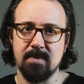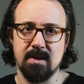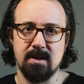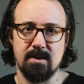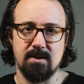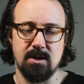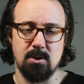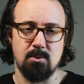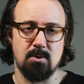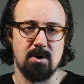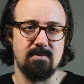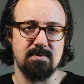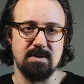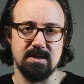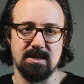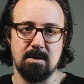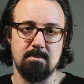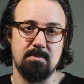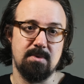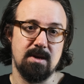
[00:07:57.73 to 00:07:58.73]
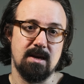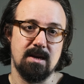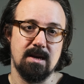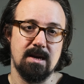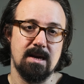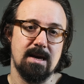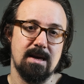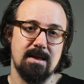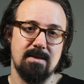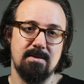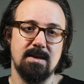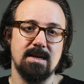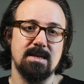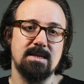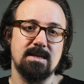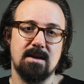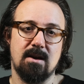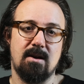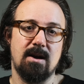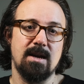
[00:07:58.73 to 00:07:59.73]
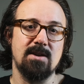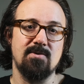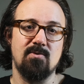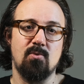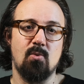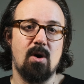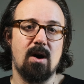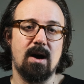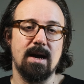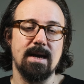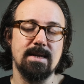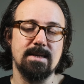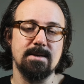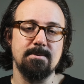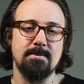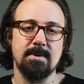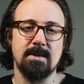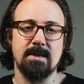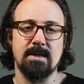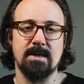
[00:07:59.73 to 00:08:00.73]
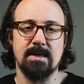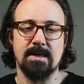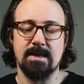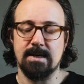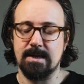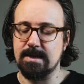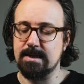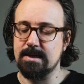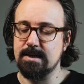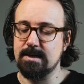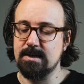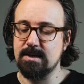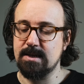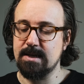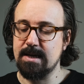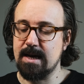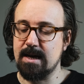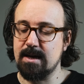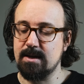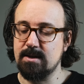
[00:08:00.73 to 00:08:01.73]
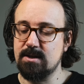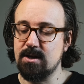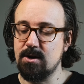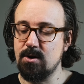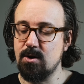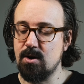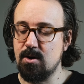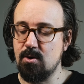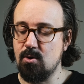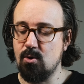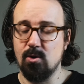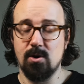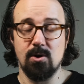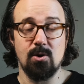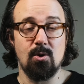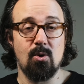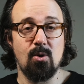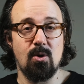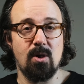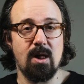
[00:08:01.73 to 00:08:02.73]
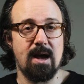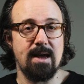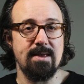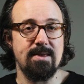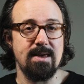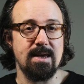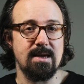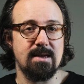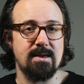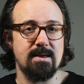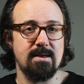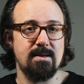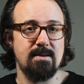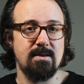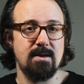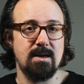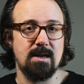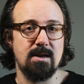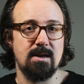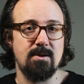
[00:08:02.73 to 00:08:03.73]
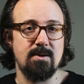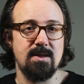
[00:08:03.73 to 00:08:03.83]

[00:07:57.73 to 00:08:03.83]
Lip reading: that you're after something this kind of wide. So yeah, so all in all, I think, the